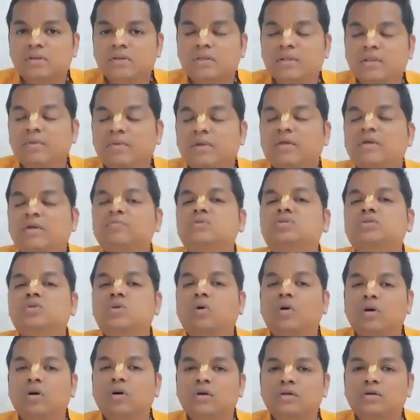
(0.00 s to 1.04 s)
they become
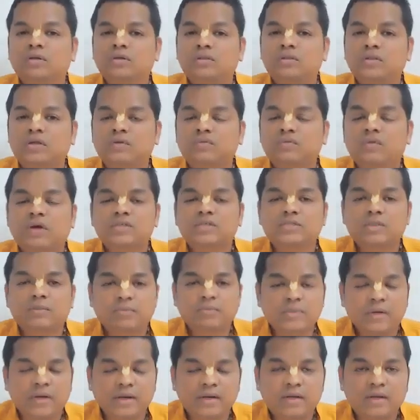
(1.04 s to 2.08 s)
shocked that
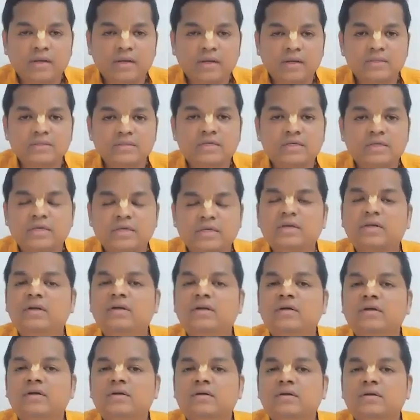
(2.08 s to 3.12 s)
Vaishampayana has
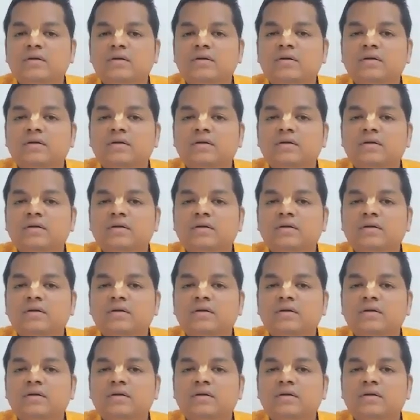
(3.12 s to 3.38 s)
killed